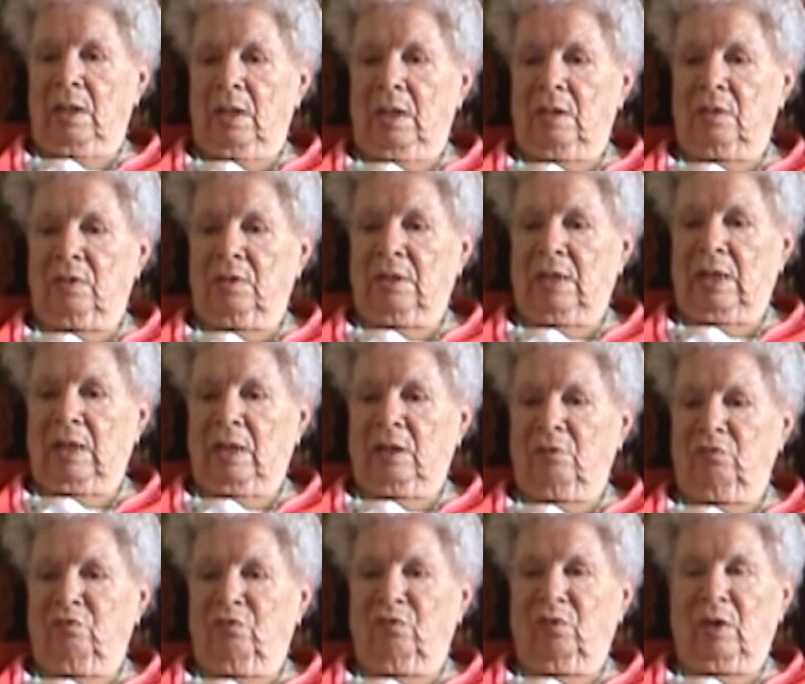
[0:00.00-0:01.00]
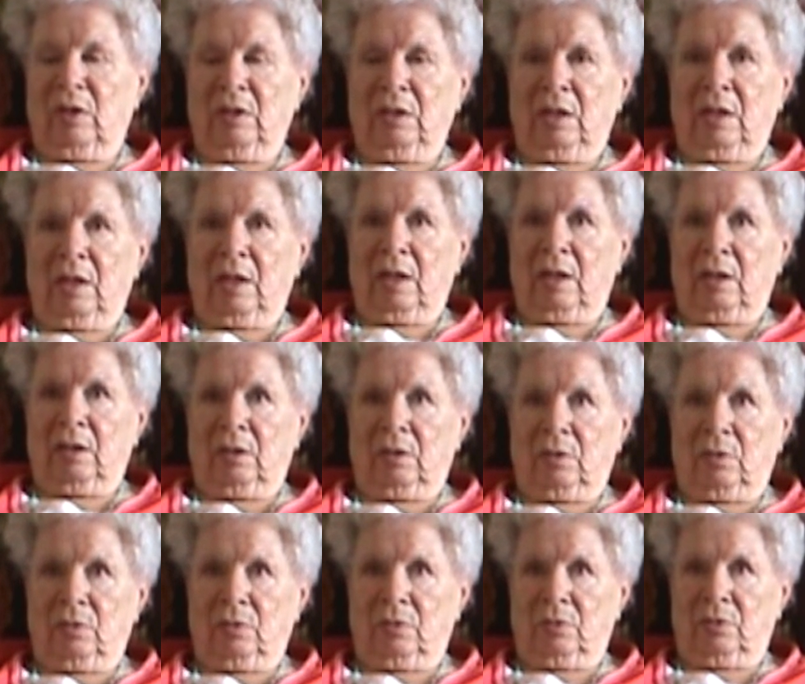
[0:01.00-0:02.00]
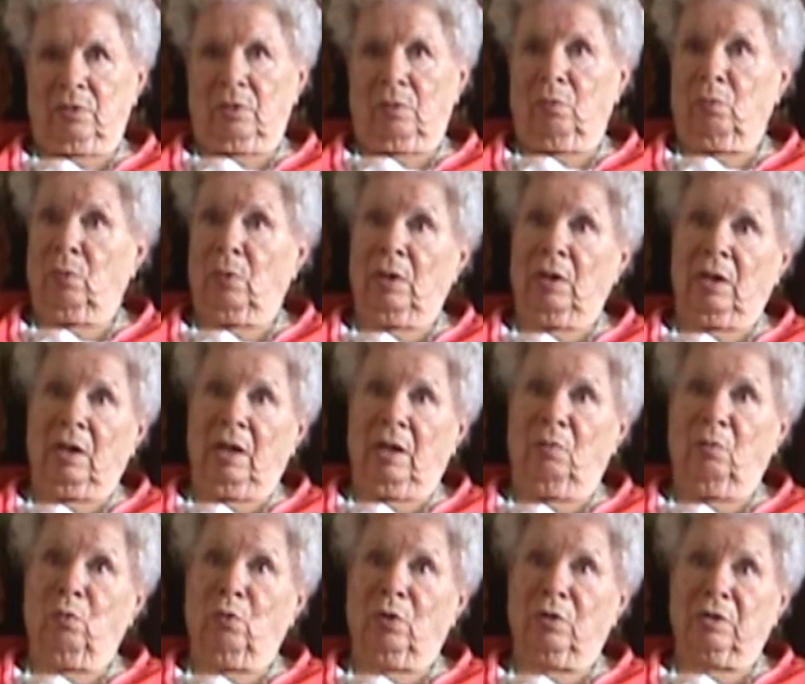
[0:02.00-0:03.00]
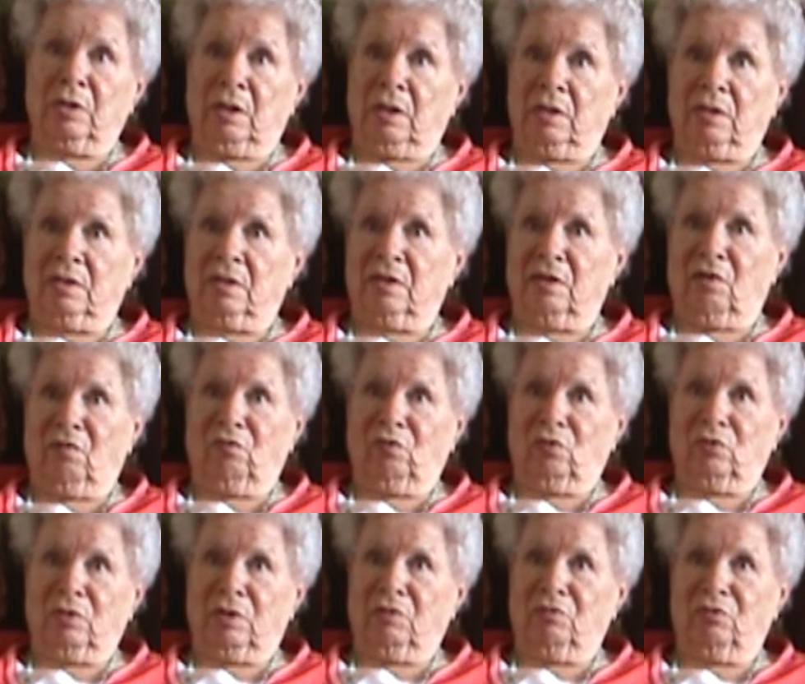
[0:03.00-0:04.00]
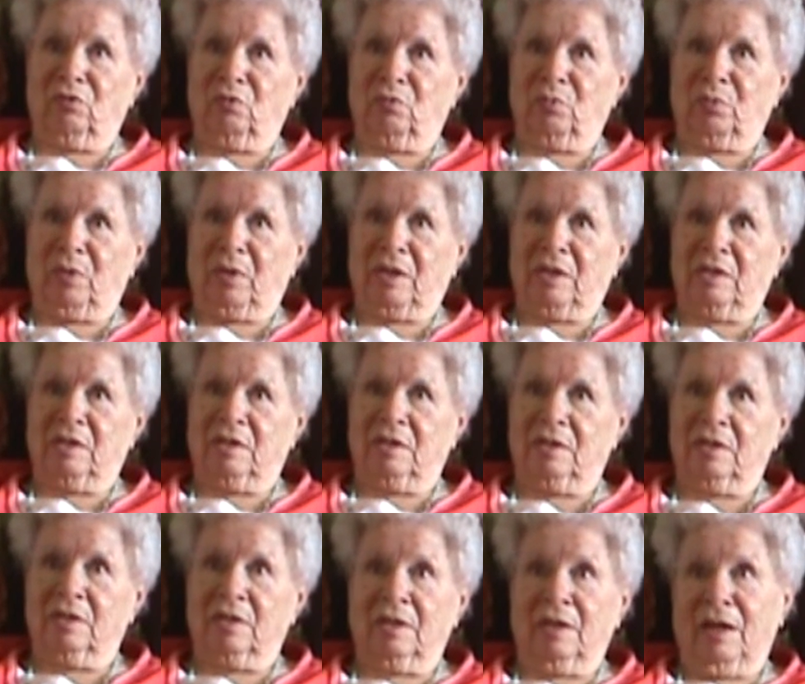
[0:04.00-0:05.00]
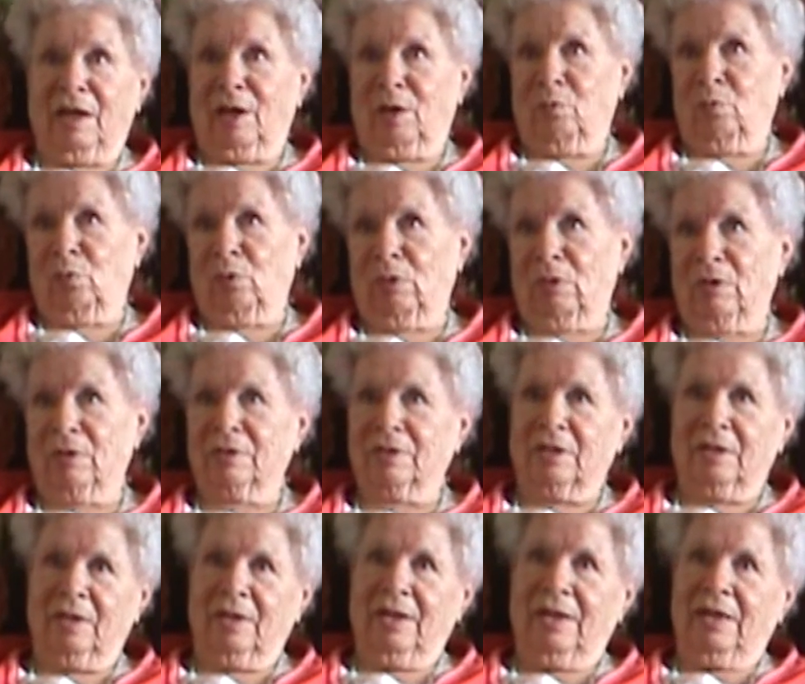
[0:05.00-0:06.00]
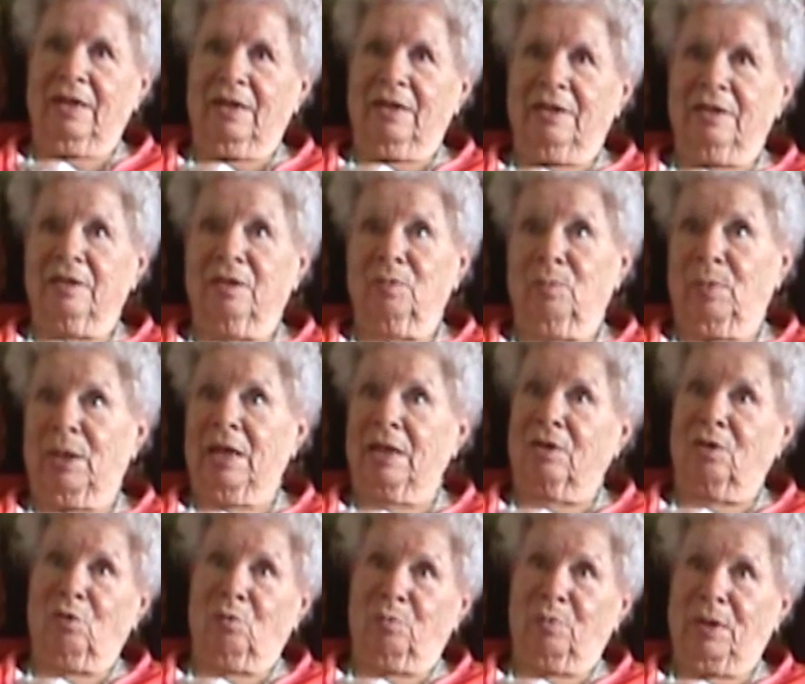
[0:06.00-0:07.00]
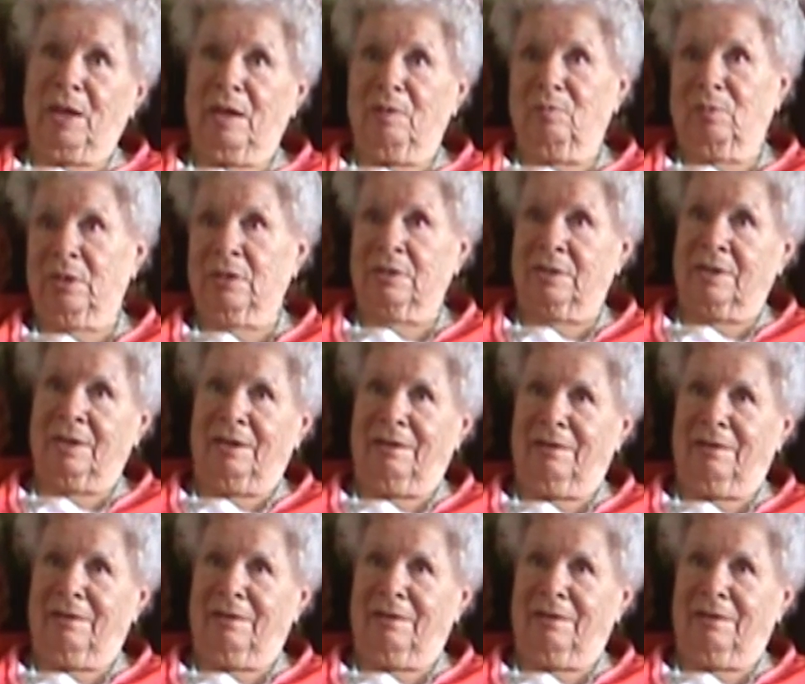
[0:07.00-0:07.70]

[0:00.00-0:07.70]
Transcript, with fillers: And Dad finally got a well, he worked at several different places than I worked to make the payments